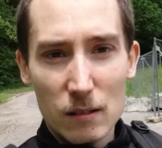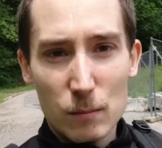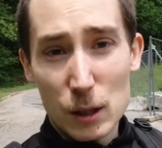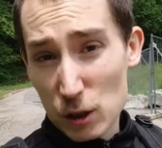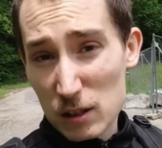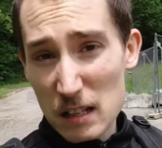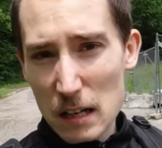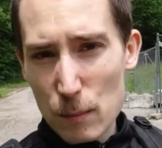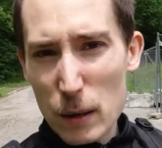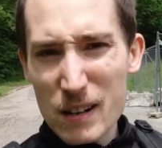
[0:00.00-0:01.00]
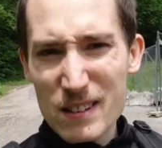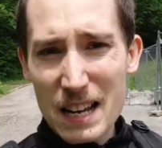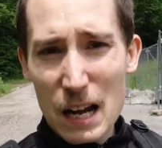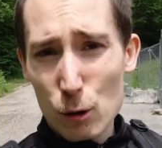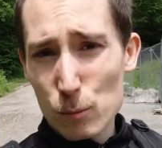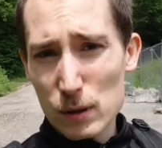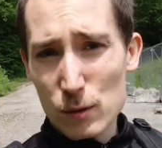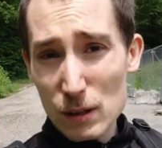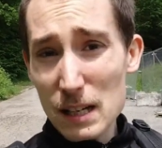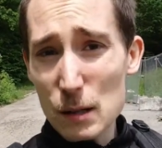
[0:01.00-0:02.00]
because that apparently helps
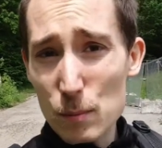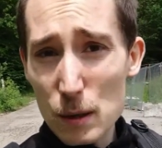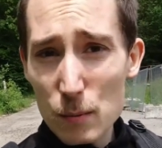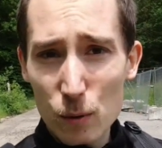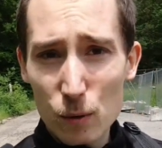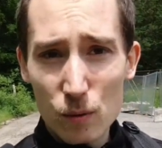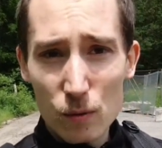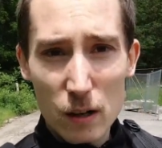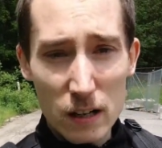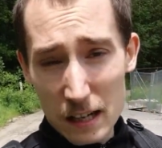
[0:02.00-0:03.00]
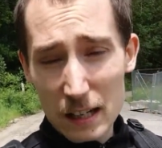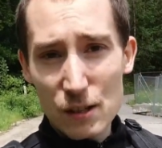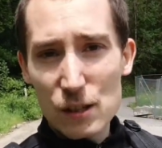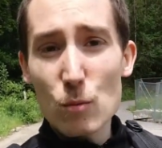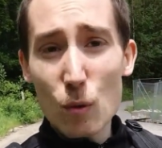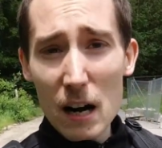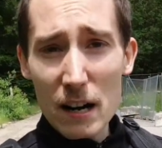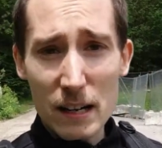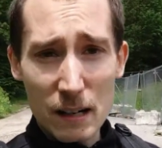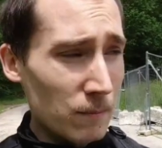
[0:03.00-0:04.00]
treating people, and I can see
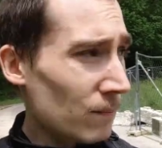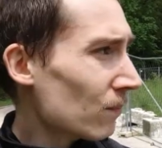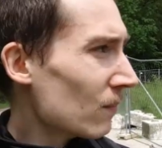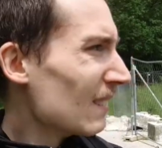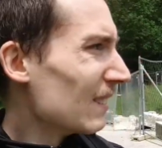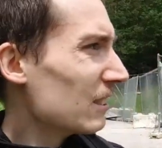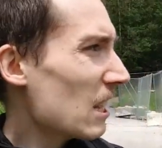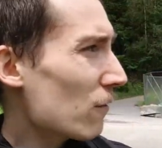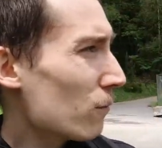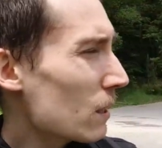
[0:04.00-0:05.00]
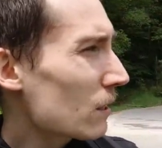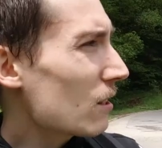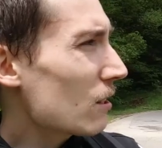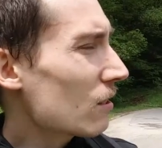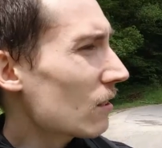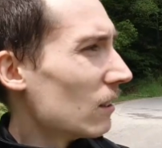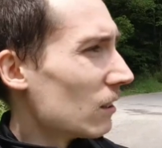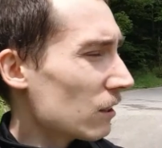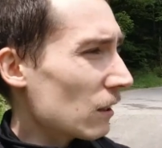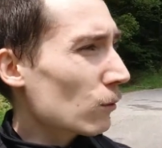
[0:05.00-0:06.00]
why, they have built these
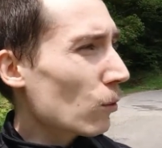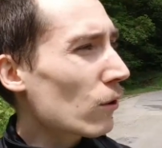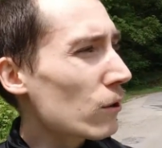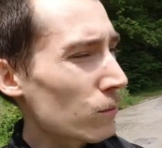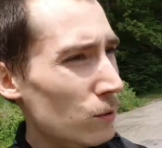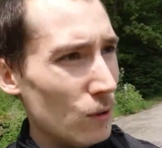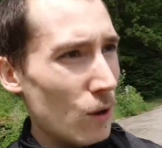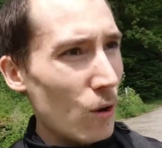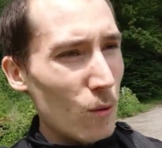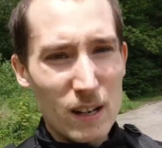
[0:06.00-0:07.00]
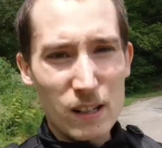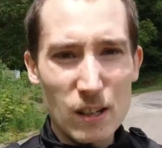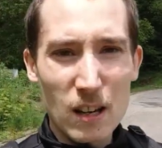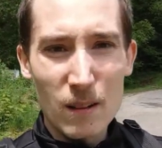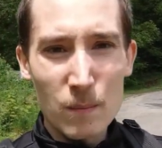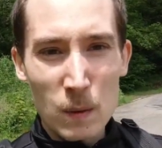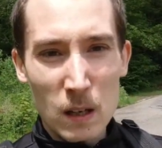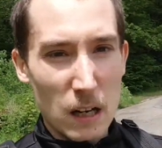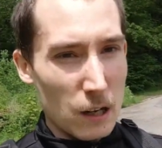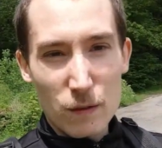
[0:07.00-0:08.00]
sanatoriums always
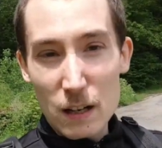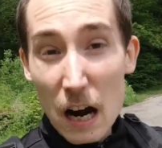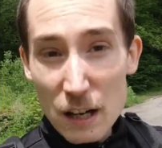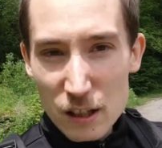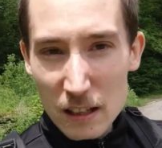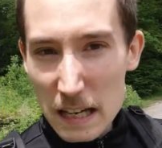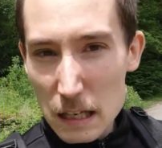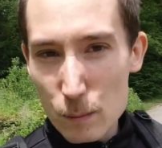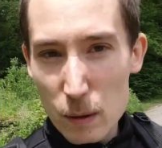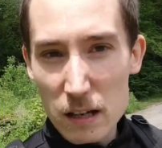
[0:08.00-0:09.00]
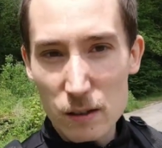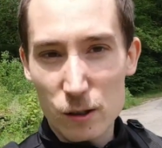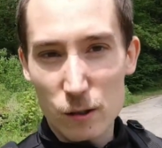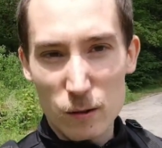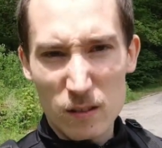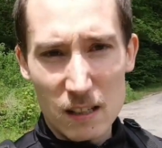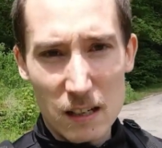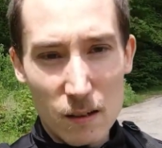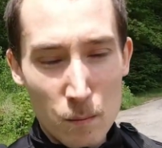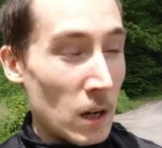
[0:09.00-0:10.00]
kind of in isolated places, so to
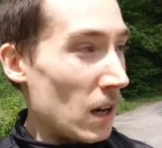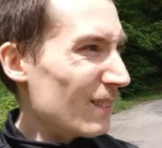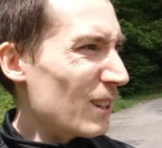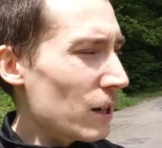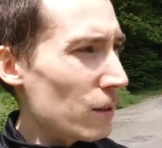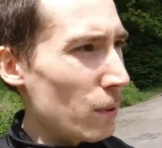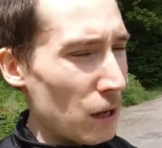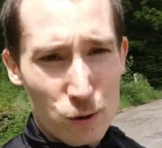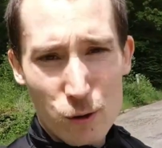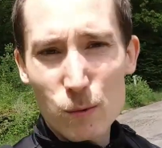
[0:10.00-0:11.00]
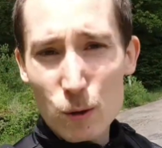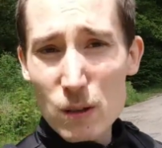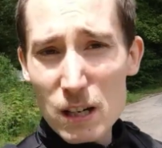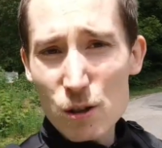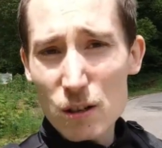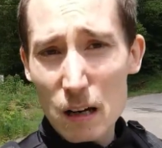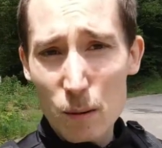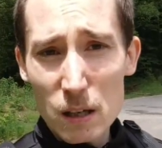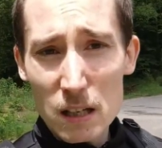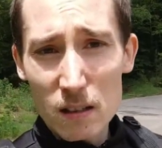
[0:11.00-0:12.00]
say. And here in Belgium, the region that
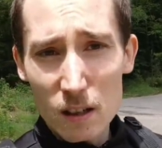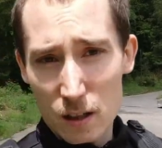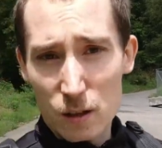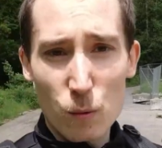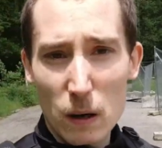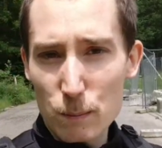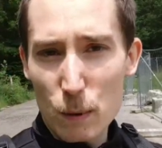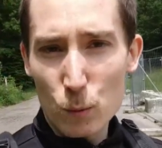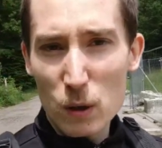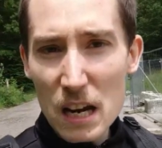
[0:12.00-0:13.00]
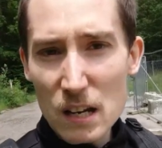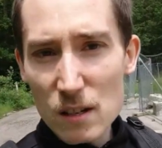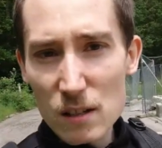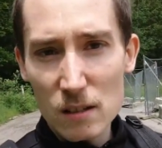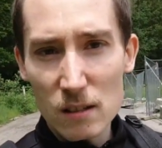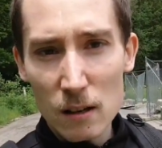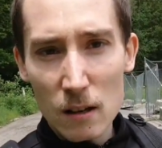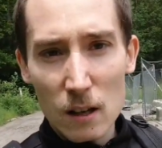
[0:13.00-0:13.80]
I'm in is quite mountainous,